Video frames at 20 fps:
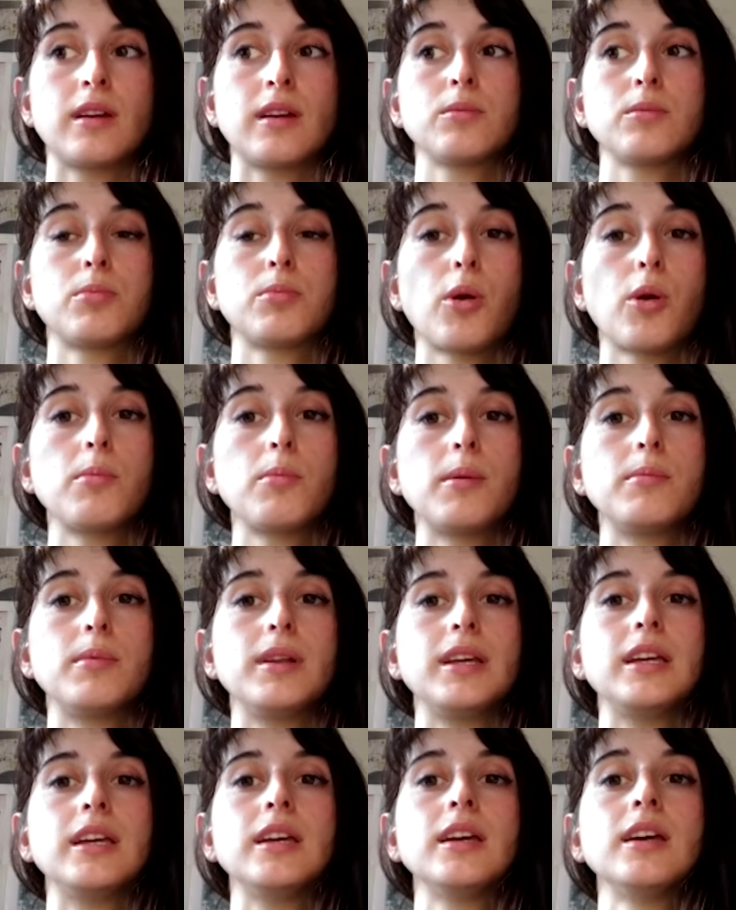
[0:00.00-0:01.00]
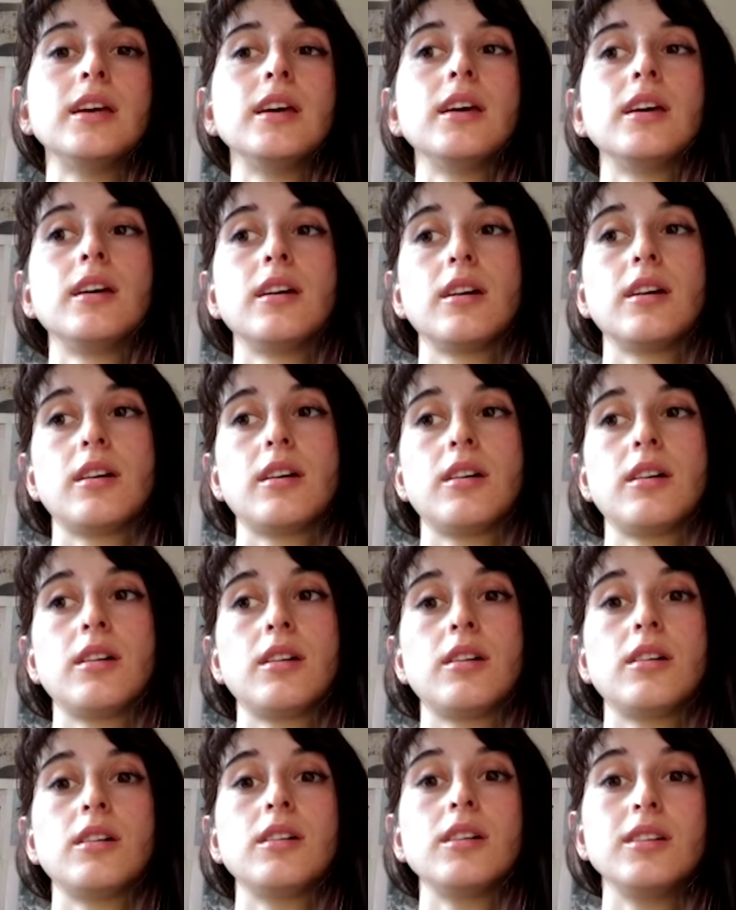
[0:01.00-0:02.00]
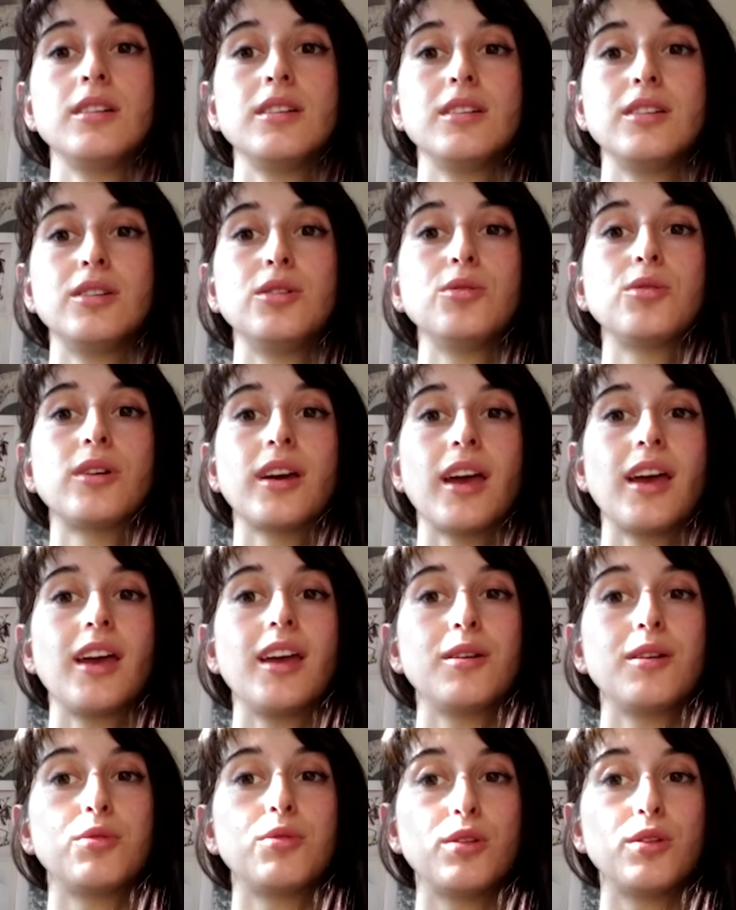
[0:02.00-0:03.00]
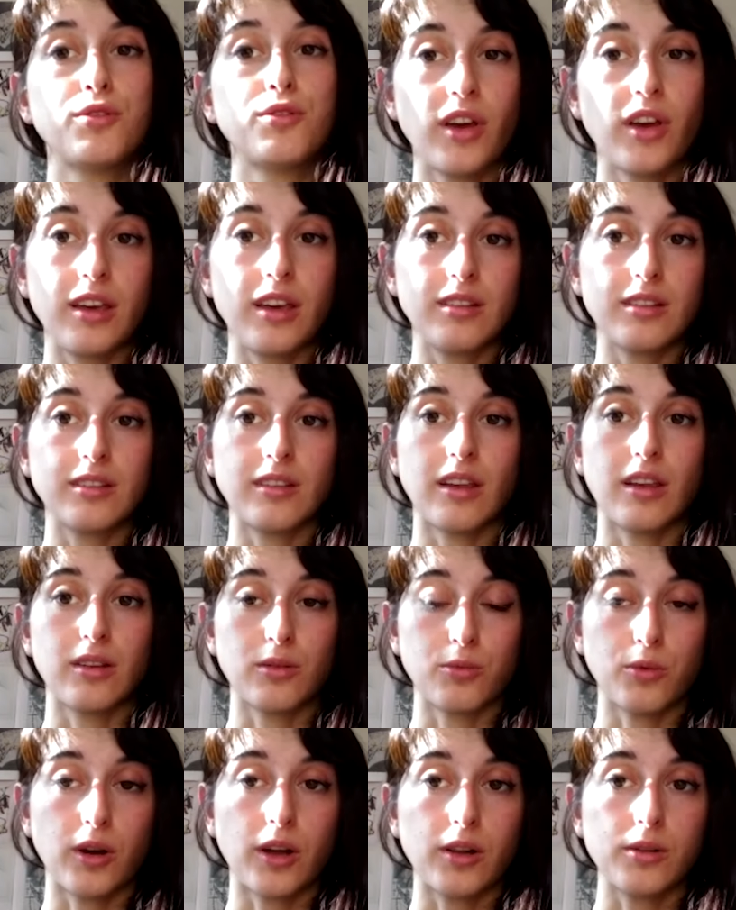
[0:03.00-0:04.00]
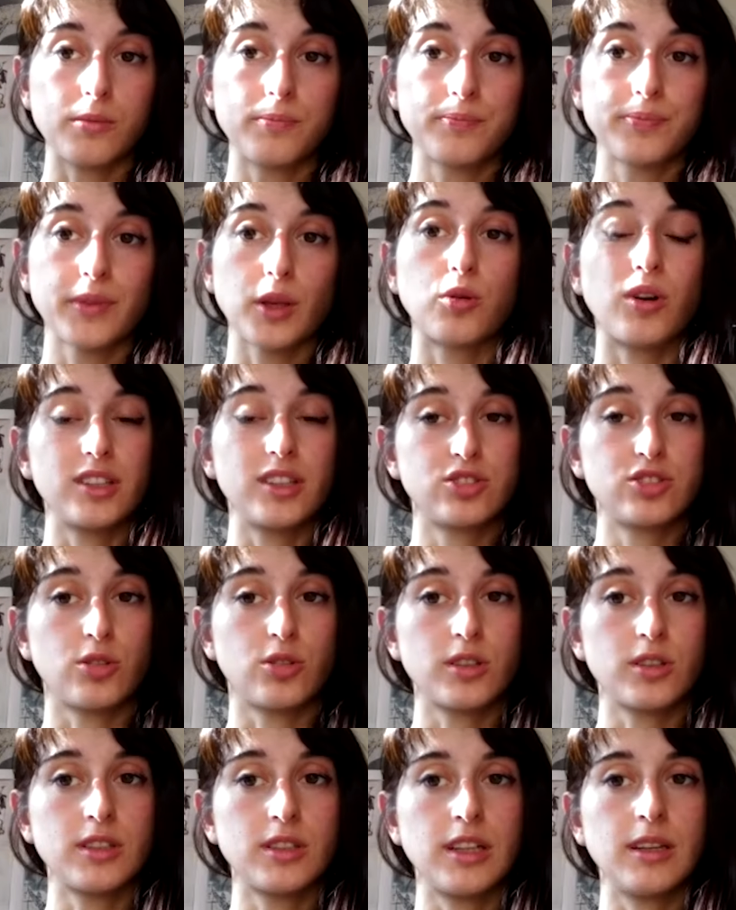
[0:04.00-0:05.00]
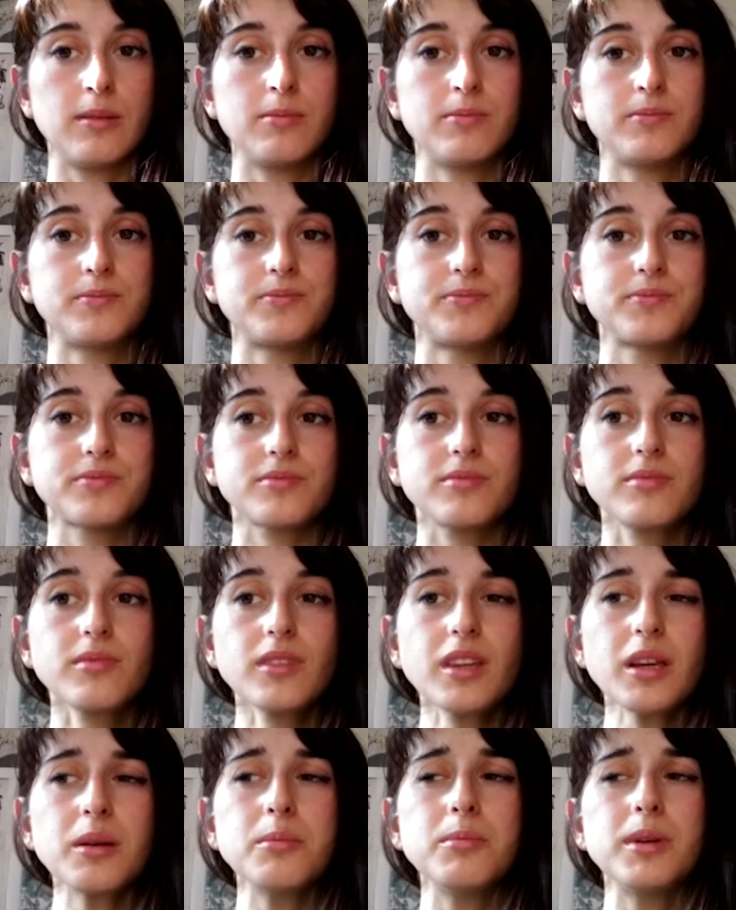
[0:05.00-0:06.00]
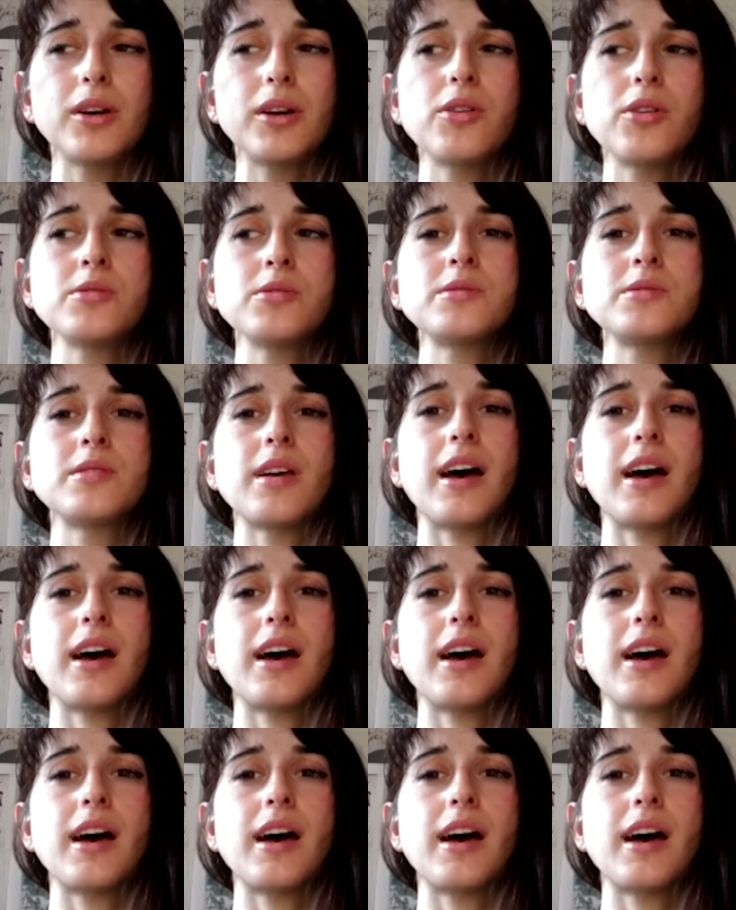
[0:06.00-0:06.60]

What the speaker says: that probably UK will face as well, quite shortly. Because